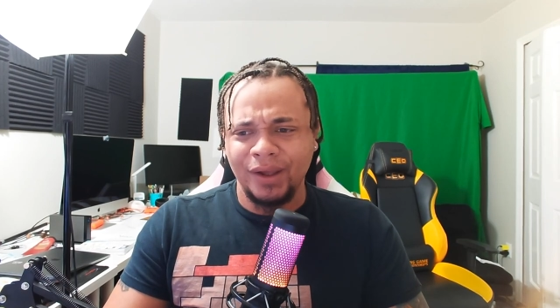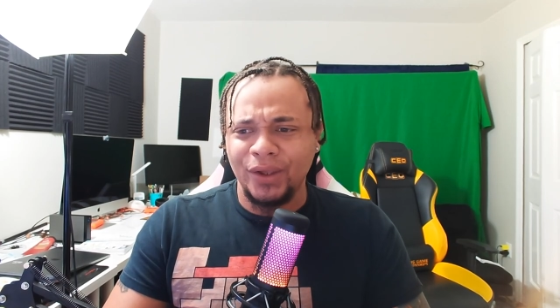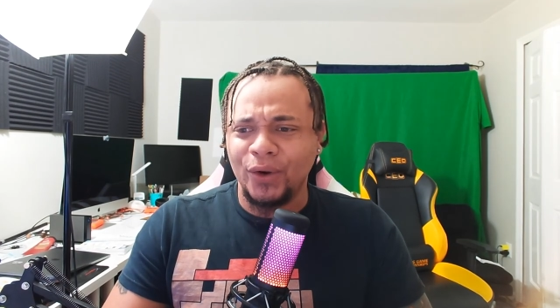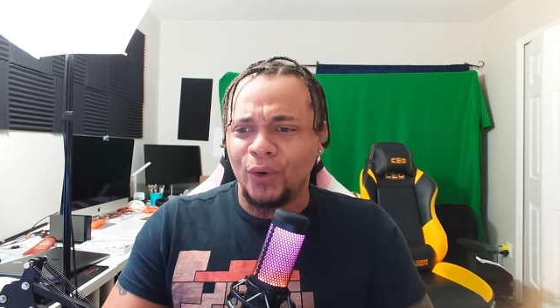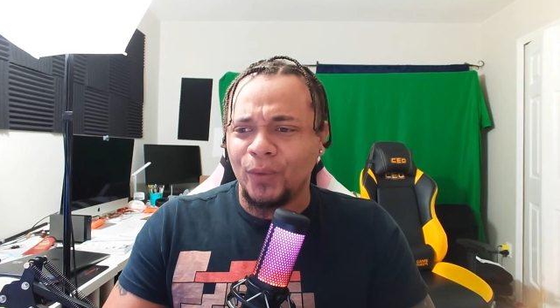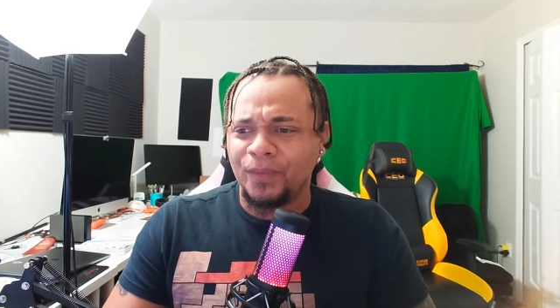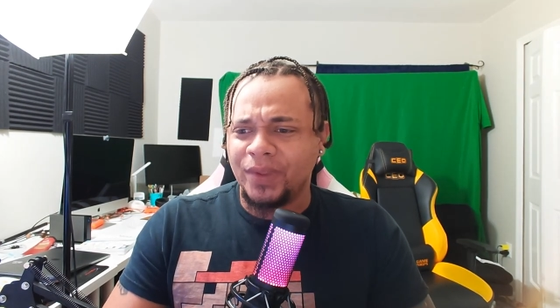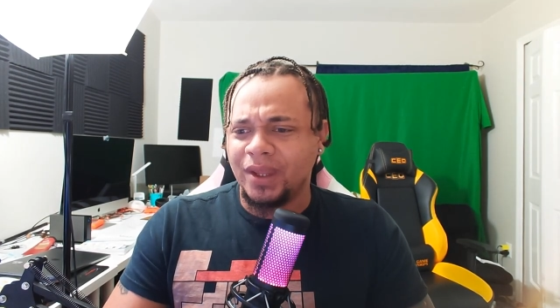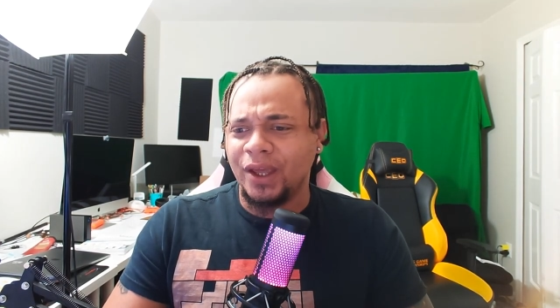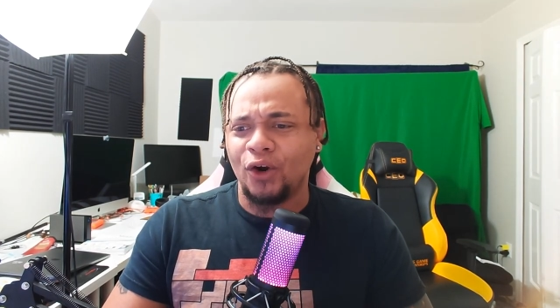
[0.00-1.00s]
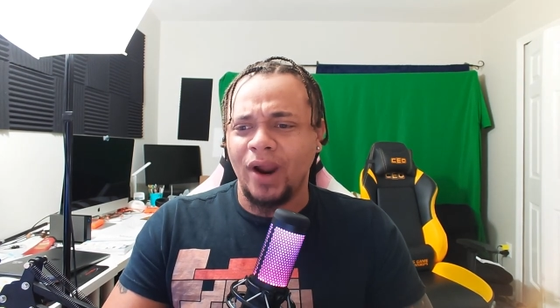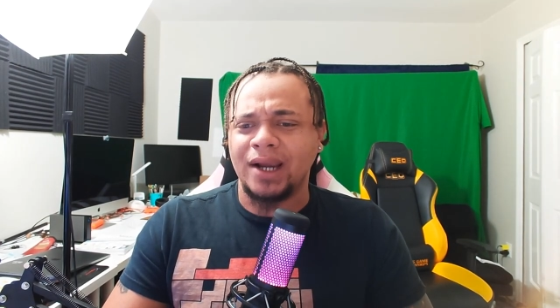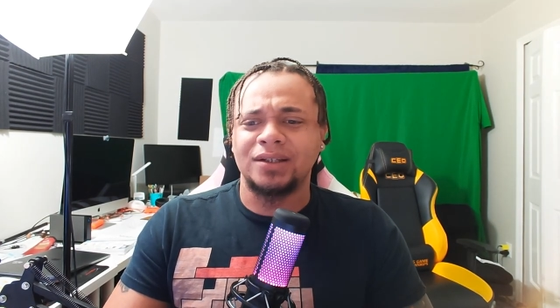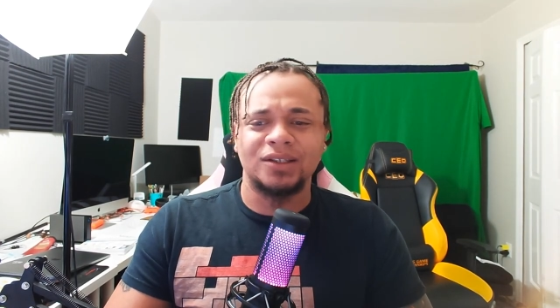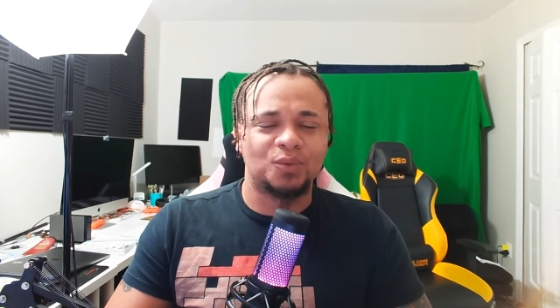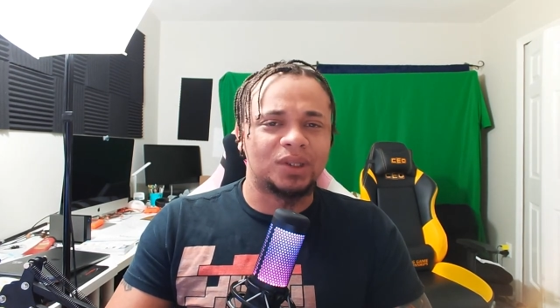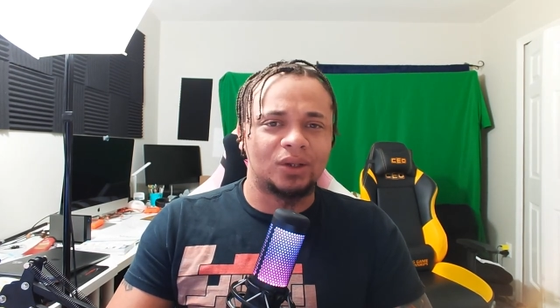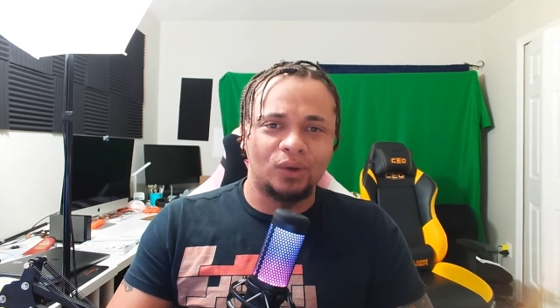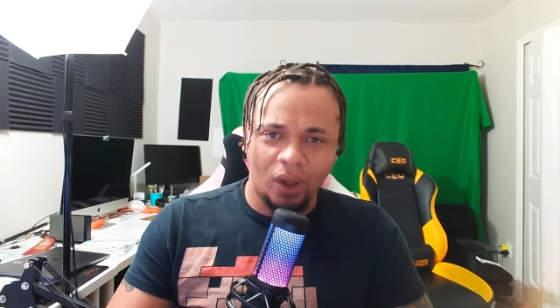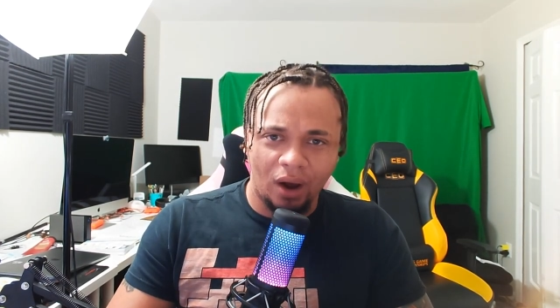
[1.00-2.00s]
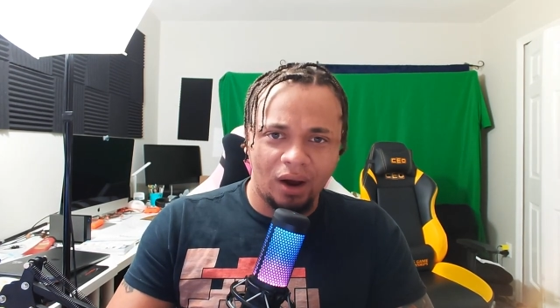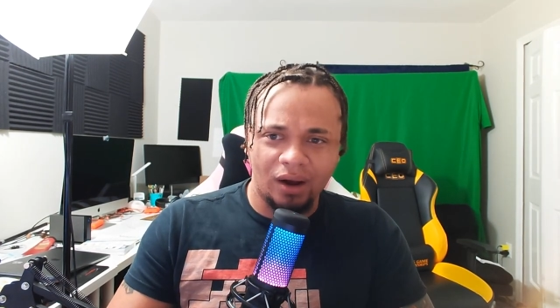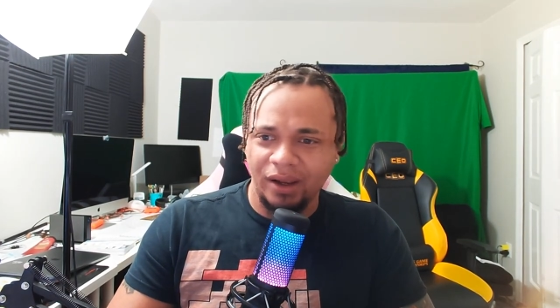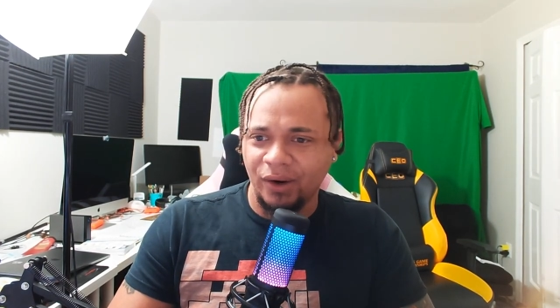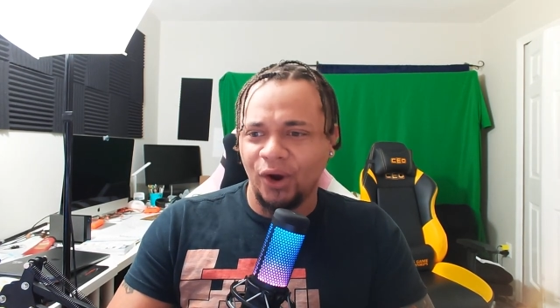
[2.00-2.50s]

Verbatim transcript: you know, interactions with the law and